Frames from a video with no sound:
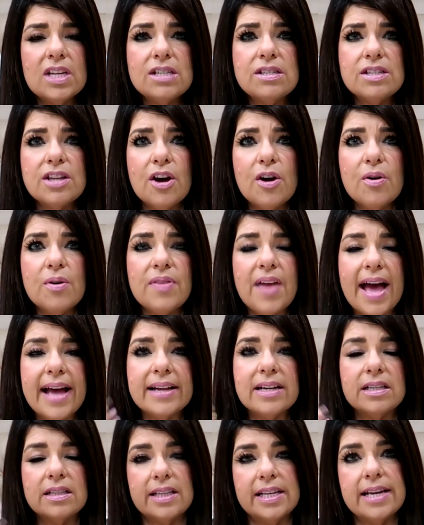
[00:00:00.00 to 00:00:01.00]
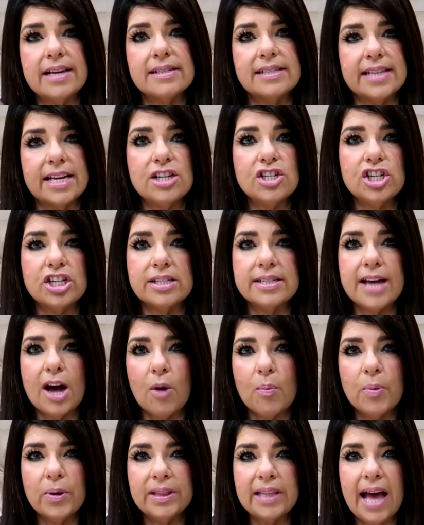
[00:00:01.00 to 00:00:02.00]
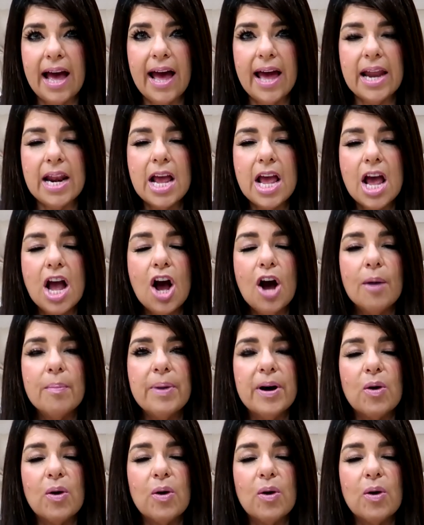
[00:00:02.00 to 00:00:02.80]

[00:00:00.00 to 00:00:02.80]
so that the extensions help with that.